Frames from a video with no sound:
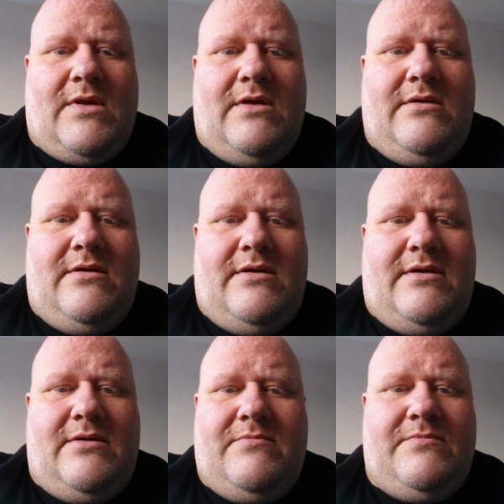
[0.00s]

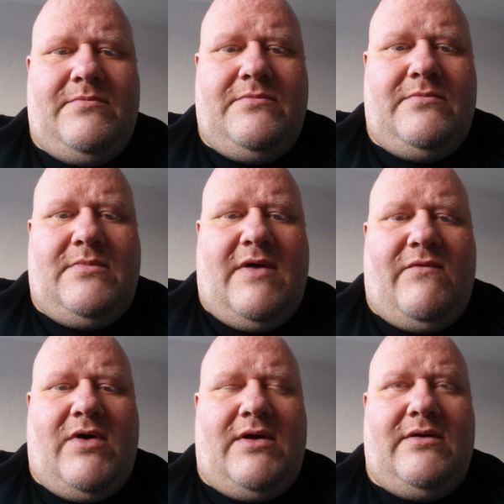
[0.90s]
I've
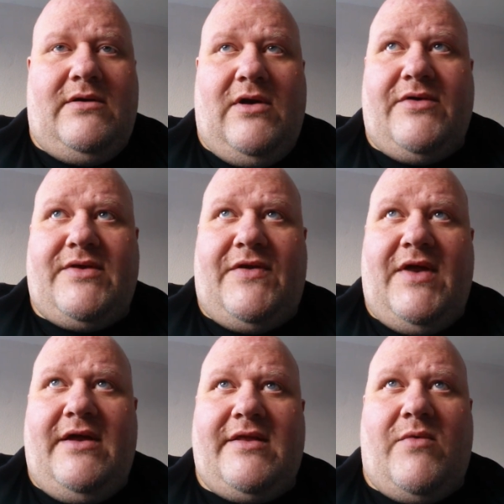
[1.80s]
got lots of
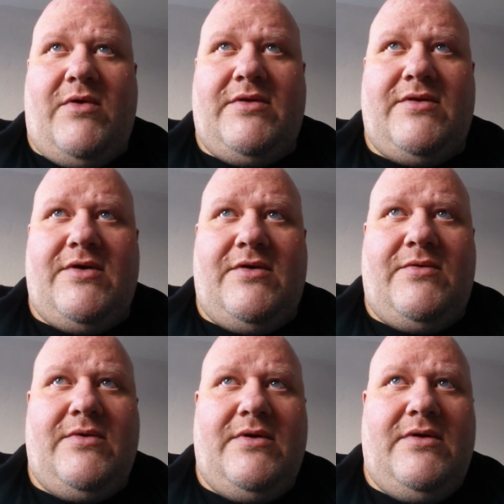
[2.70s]
things I want to do,
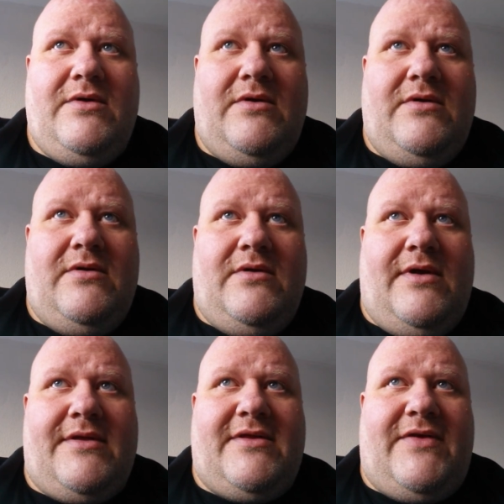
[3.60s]
lots
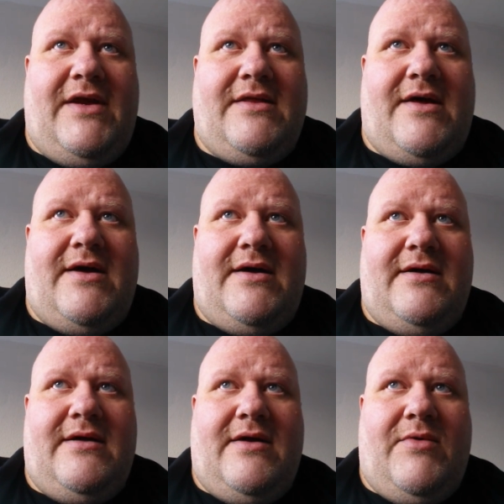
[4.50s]
of things I
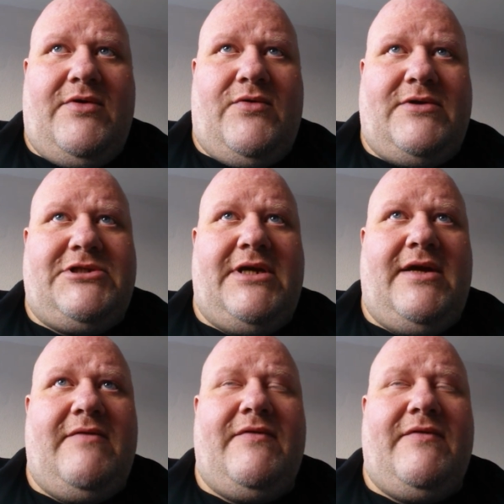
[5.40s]
want to achieve.